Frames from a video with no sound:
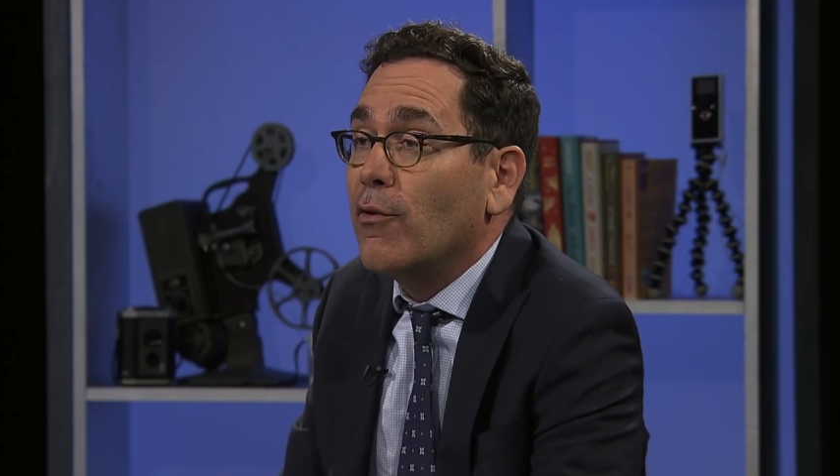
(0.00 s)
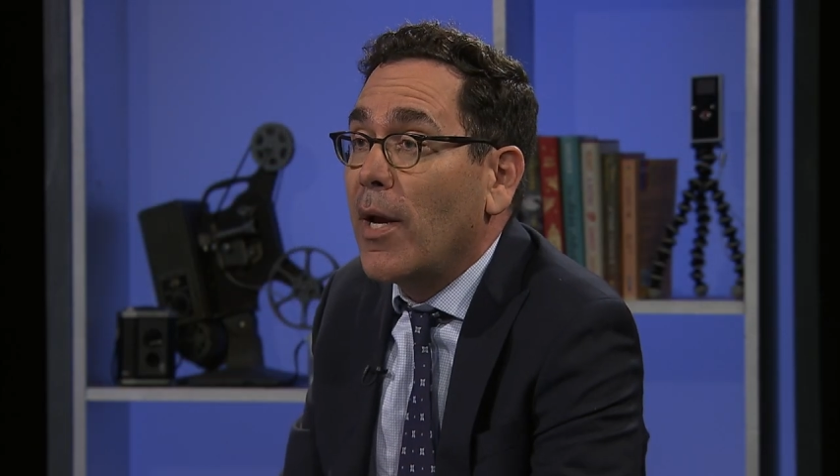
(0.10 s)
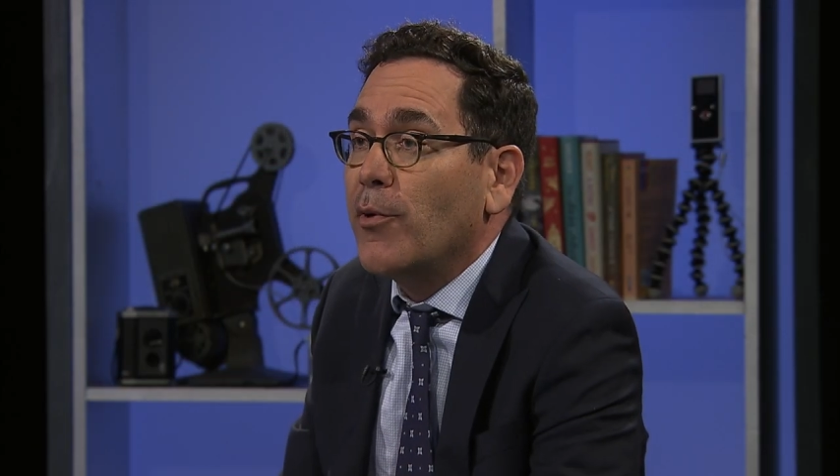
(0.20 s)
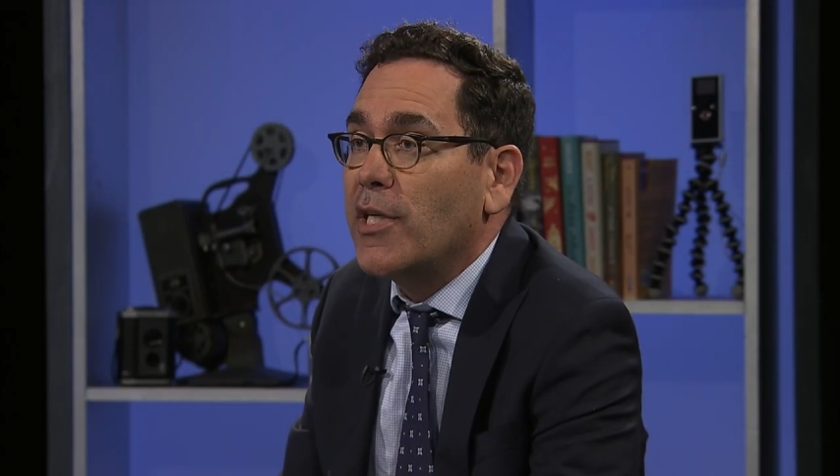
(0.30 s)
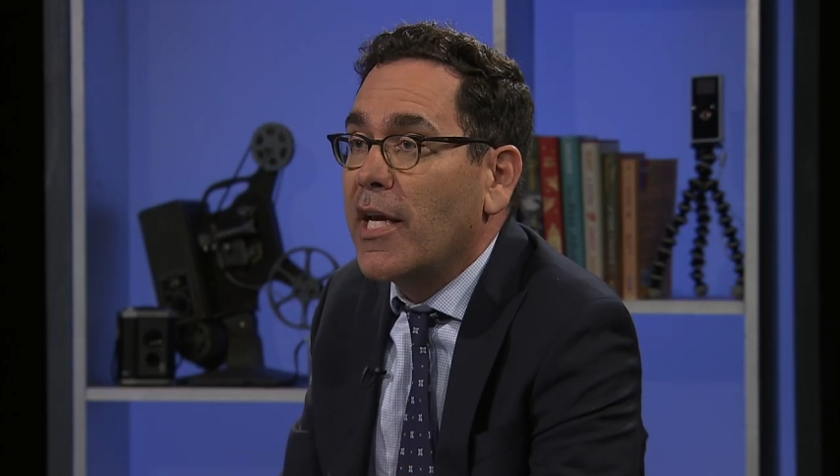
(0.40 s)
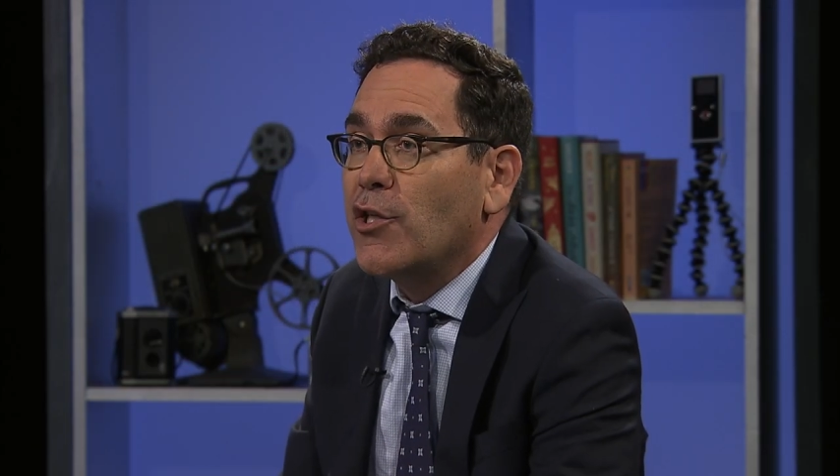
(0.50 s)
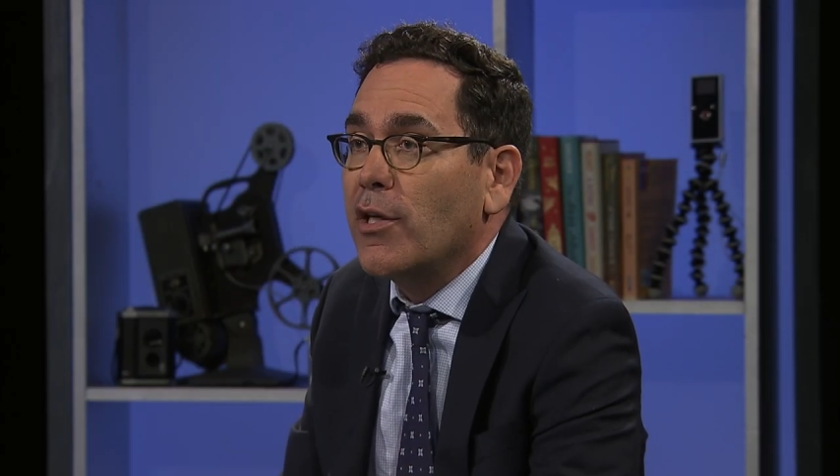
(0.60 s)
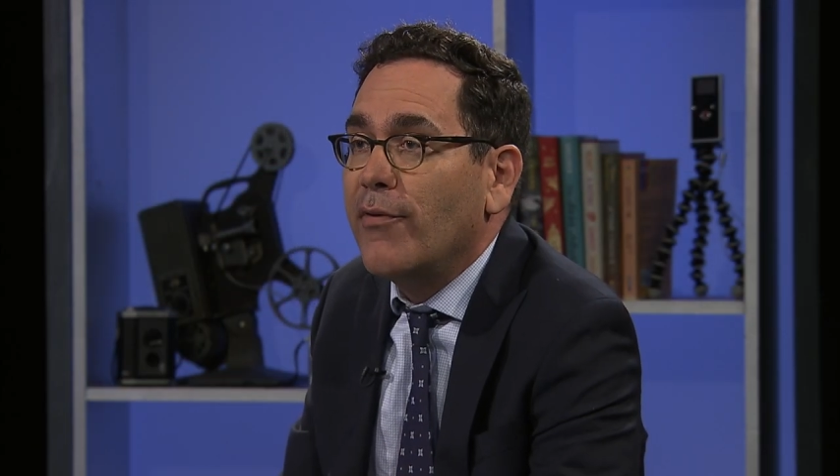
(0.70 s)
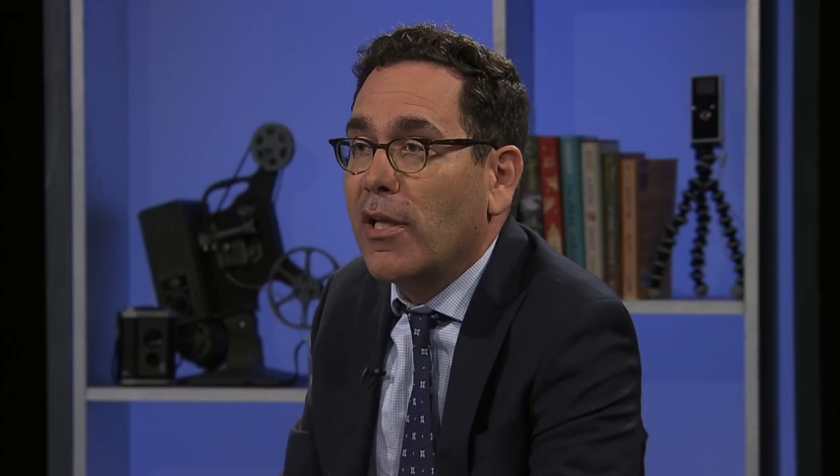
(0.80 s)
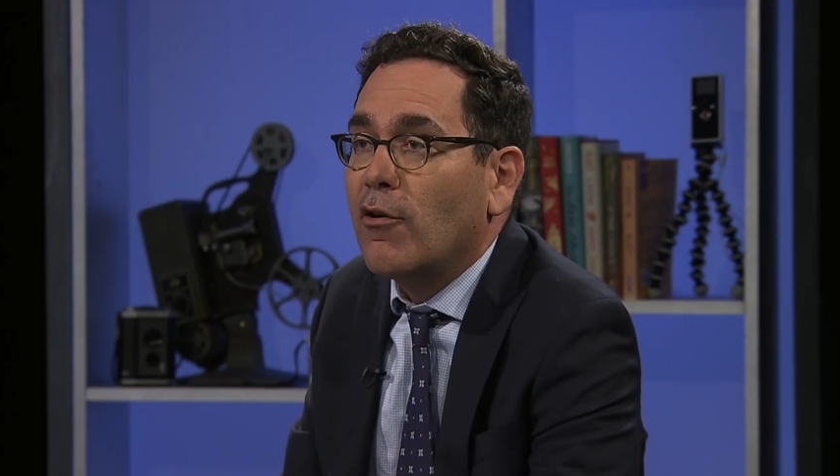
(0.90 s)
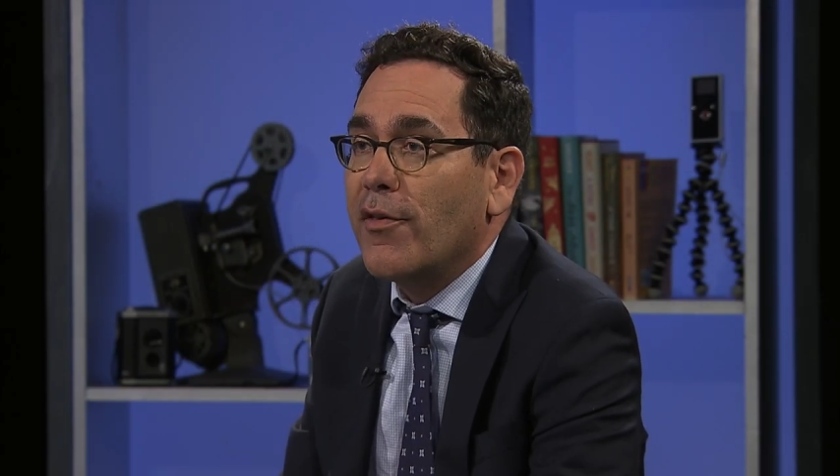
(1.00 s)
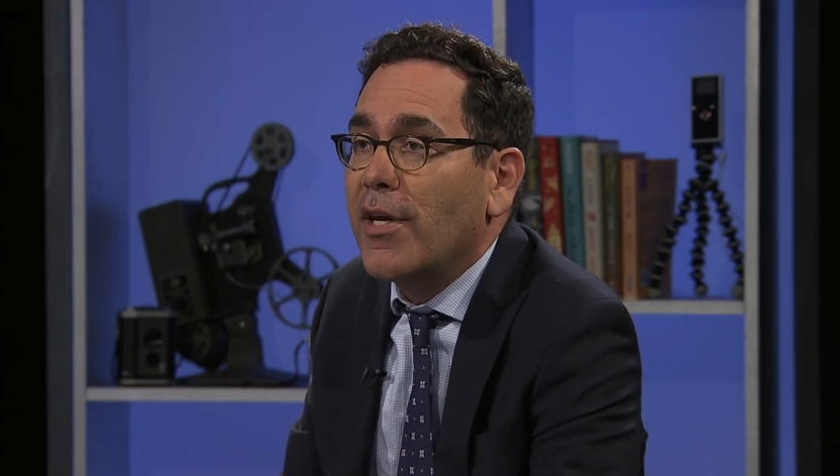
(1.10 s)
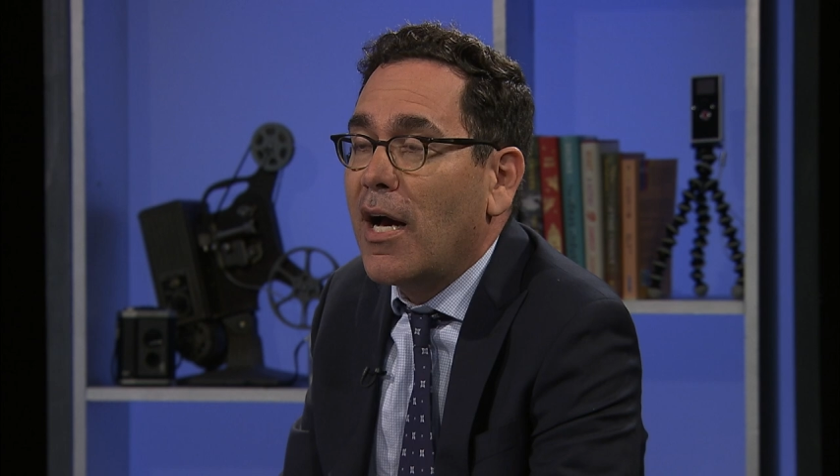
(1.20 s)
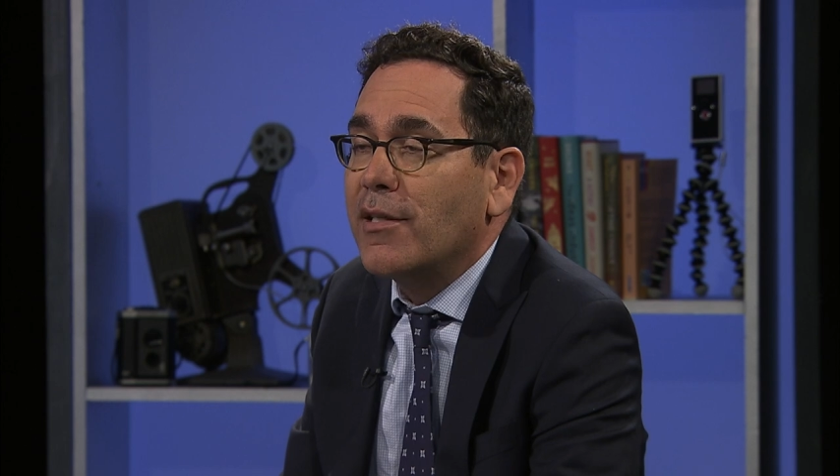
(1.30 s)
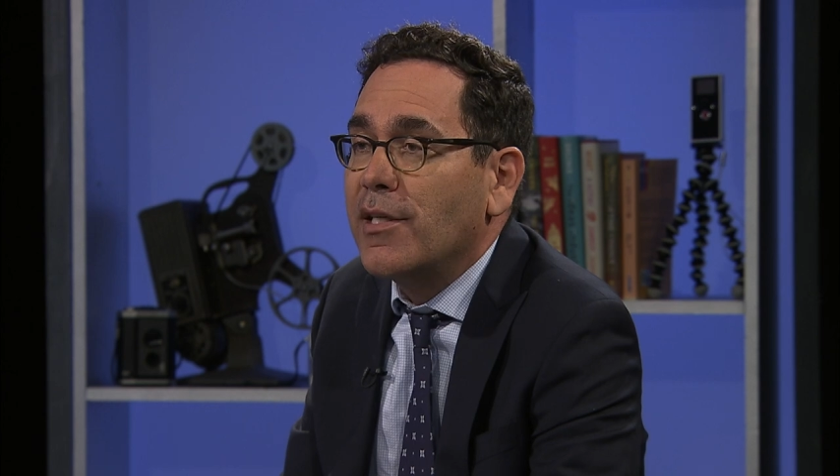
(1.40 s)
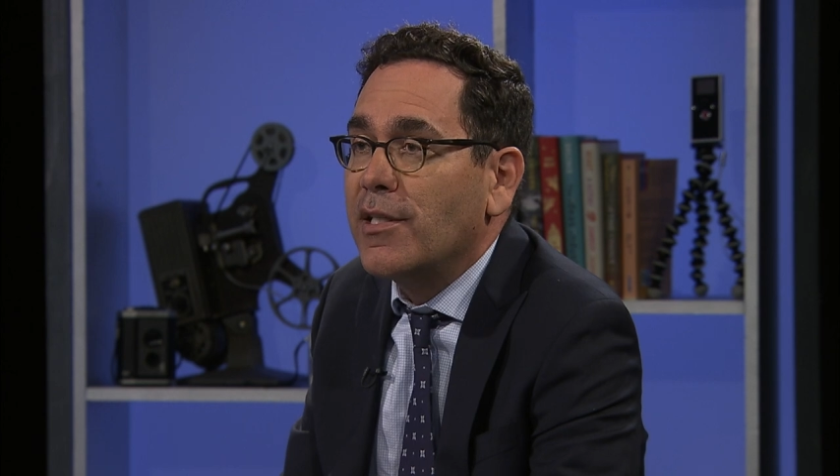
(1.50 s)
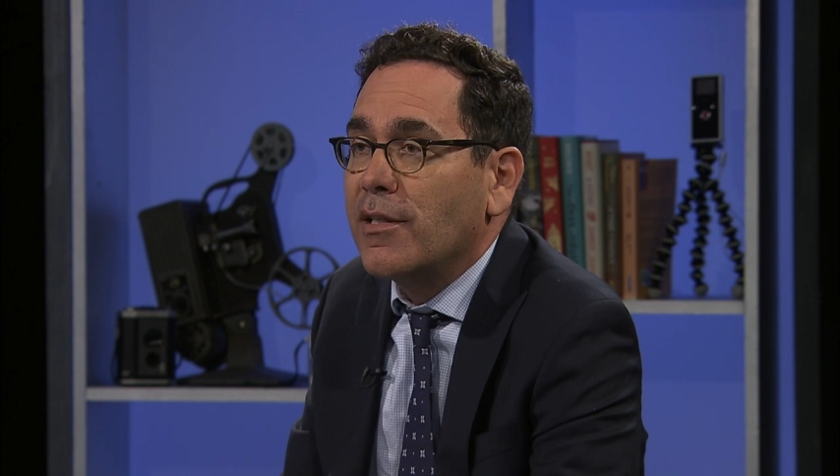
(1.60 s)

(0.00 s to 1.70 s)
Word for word: the reputation of Hitler and the Nazis